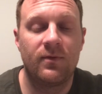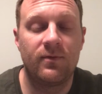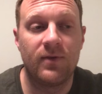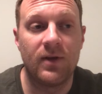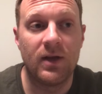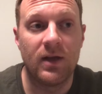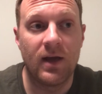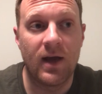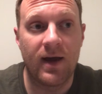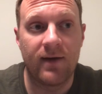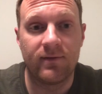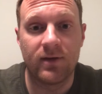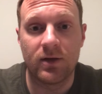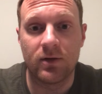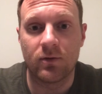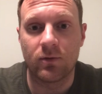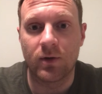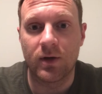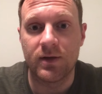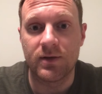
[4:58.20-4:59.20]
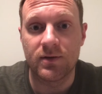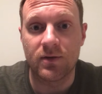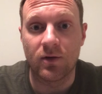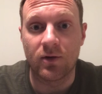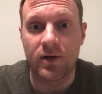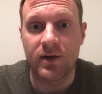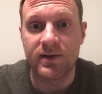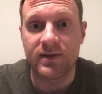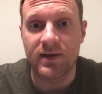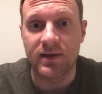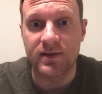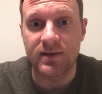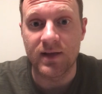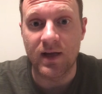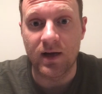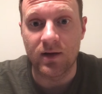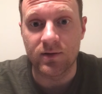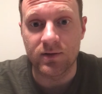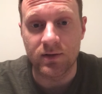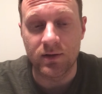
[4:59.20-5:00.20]
feat having to raise
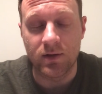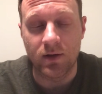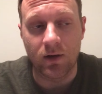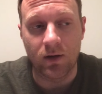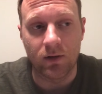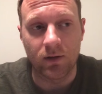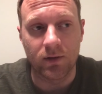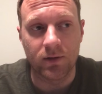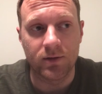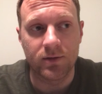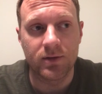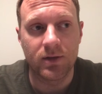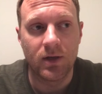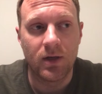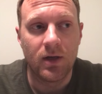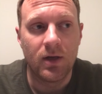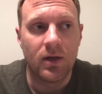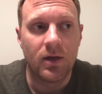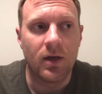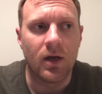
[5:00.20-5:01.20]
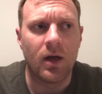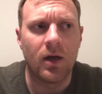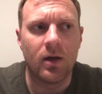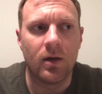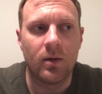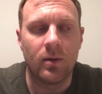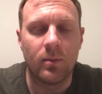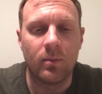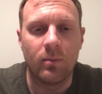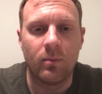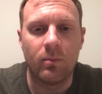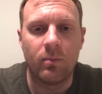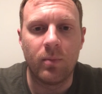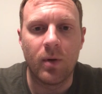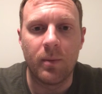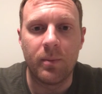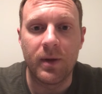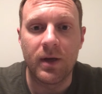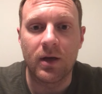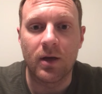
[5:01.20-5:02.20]
$36,000.
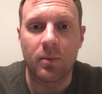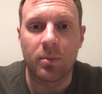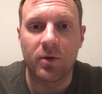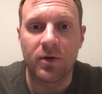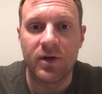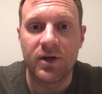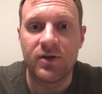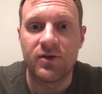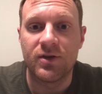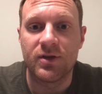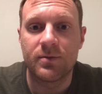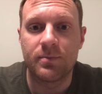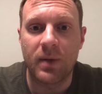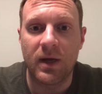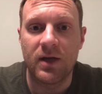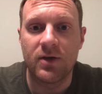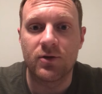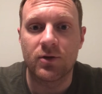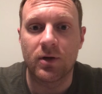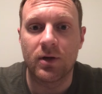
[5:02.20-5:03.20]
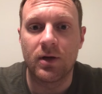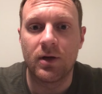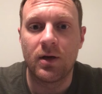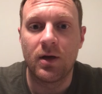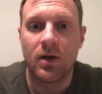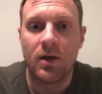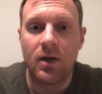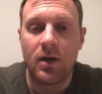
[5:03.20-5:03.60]
But being a prodigious patron,